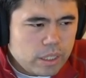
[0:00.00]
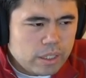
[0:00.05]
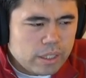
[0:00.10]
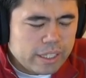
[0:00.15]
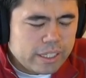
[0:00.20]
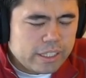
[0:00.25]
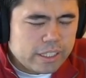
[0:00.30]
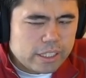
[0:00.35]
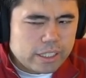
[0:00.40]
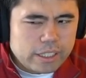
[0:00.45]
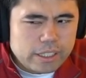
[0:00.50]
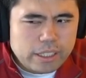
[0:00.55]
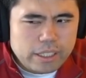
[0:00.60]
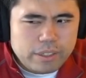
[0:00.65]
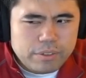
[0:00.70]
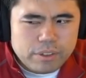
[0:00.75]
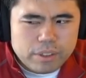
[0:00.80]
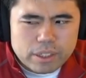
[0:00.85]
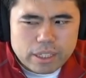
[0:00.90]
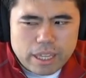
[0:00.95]
like
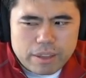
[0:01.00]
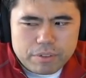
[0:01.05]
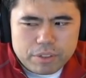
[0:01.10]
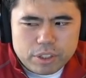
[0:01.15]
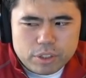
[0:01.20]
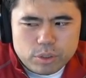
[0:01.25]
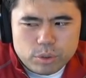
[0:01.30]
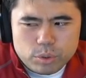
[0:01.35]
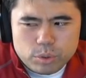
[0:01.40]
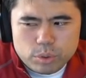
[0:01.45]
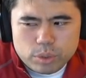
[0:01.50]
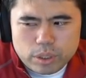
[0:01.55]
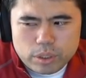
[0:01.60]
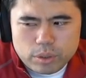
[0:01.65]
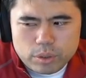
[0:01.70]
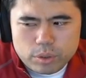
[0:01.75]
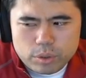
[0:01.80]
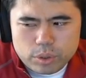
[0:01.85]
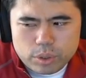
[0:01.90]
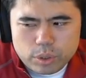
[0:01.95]
even Levy who
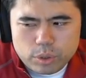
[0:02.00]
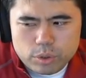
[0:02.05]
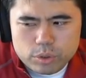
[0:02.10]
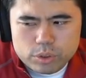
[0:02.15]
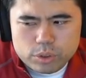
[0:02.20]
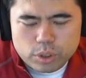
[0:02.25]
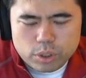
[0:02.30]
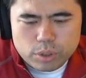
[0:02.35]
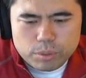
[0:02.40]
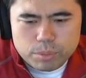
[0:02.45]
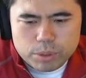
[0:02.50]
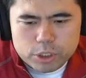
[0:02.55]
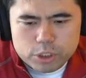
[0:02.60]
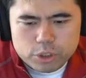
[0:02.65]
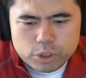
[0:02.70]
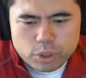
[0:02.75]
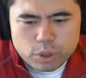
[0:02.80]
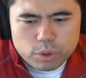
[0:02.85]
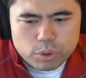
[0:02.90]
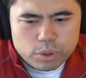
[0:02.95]
who who started much
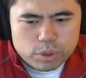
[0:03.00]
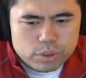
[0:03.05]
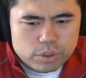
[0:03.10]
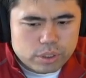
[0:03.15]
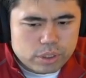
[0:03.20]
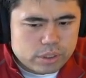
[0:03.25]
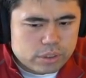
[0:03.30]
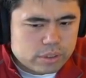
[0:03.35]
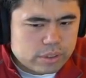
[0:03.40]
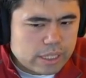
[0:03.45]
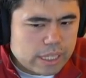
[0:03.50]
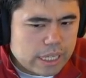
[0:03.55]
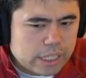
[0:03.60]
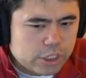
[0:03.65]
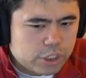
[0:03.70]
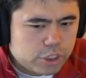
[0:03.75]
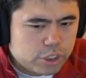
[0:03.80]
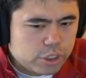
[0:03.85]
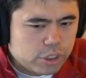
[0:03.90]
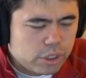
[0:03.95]
lower in this
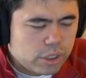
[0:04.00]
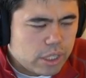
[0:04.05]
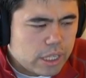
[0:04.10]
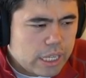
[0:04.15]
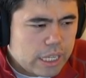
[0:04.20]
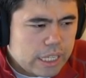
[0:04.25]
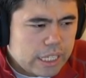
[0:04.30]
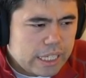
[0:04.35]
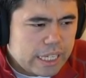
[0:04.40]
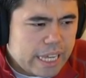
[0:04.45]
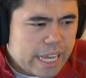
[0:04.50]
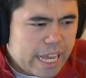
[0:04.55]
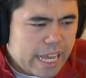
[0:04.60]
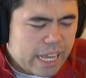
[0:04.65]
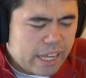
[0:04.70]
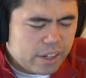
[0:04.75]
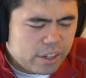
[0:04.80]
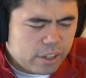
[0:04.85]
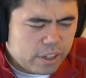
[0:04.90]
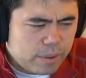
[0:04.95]
last year, he
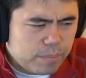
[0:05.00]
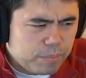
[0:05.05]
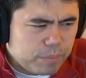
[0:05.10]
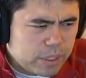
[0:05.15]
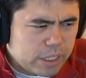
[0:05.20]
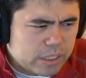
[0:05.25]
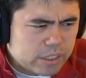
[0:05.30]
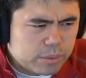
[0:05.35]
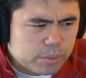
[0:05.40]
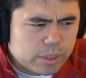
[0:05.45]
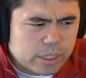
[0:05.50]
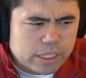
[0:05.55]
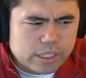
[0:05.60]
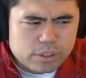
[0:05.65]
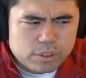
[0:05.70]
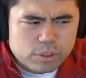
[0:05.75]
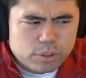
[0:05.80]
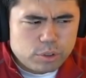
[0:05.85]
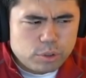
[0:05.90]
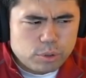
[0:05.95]
had um he had something like
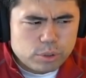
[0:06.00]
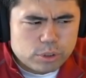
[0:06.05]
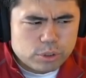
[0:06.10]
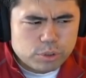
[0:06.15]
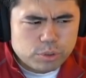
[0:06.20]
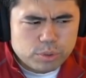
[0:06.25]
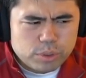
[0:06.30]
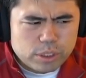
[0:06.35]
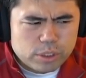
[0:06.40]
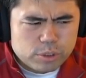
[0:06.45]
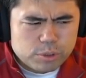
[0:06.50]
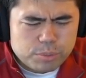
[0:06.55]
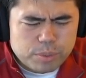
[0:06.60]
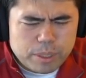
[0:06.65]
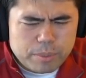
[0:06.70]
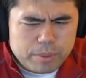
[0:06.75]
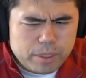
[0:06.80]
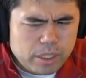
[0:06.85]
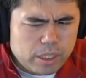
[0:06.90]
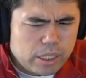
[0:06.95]
200 300
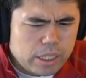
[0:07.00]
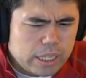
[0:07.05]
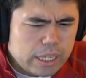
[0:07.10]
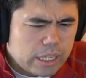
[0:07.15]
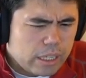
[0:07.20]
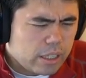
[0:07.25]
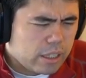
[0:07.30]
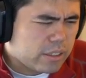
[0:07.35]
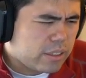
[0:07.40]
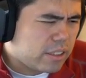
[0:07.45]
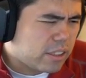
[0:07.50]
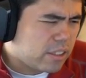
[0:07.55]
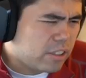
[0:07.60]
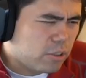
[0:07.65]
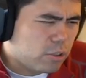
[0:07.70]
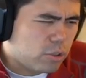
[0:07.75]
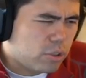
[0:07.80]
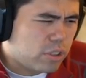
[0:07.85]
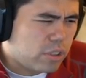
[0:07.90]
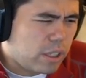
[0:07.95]
maybe got
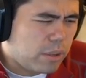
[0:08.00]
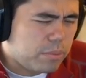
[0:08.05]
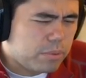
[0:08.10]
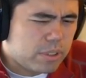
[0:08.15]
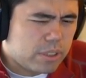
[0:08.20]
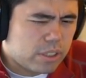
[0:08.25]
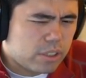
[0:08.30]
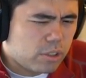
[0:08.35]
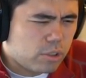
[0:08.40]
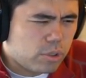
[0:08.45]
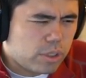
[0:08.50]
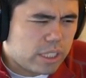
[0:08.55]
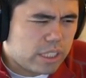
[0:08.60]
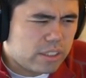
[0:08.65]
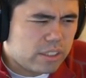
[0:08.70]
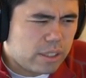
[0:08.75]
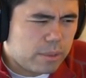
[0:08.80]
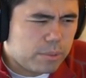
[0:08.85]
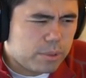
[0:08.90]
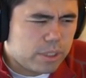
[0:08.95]
600 subs 600k
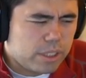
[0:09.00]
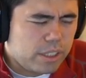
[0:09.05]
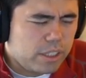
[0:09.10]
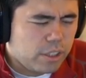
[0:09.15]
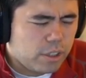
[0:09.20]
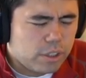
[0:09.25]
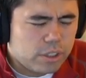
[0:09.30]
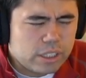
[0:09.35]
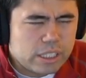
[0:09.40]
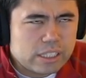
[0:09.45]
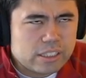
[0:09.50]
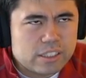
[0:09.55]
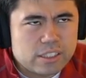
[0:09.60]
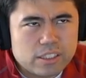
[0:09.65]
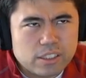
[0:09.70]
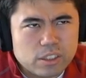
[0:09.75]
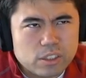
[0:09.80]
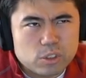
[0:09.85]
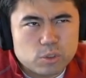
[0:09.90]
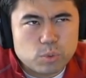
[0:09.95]
subs in a year, and that
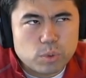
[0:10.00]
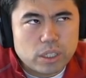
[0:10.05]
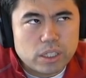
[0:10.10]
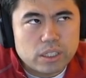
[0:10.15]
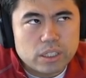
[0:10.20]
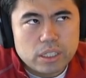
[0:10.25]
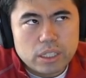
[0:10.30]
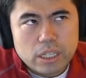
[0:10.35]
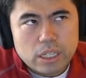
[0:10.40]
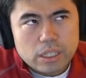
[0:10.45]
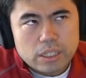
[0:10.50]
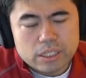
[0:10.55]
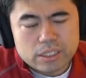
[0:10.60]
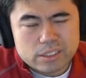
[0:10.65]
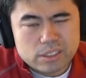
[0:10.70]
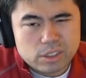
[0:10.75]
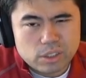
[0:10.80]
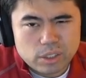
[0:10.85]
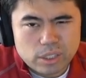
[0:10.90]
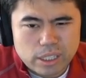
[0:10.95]
still is what
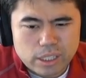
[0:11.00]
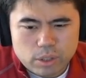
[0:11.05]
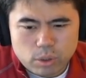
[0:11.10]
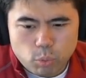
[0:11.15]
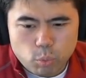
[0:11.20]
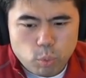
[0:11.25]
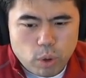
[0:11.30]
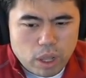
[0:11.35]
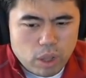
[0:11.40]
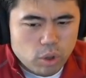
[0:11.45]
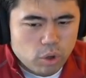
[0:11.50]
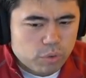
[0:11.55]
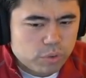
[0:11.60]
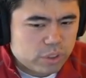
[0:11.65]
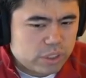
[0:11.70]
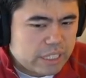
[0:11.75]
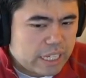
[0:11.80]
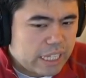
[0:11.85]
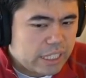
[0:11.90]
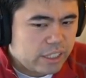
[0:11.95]
that's still like well over
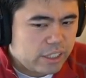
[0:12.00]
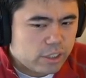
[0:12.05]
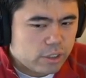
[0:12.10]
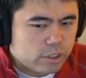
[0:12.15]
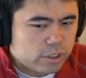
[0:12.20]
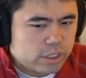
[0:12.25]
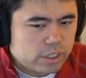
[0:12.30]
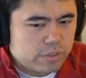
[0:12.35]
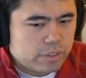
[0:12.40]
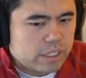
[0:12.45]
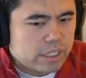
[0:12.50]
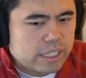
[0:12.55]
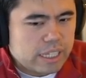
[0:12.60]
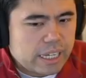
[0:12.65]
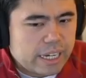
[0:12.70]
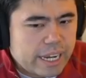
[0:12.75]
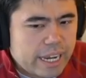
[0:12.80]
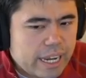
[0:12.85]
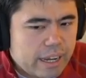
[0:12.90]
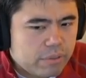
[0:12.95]
10 years even at
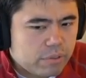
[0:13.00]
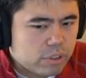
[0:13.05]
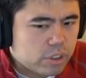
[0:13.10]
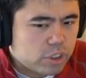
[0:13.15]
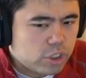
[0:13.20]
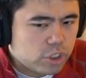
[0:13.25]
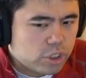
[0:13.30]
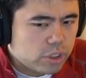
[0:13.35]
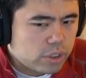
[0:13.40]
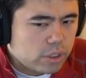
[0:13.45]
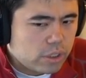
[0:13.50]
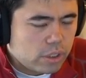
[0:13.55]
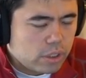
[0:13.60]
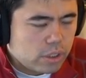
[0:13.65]
that average.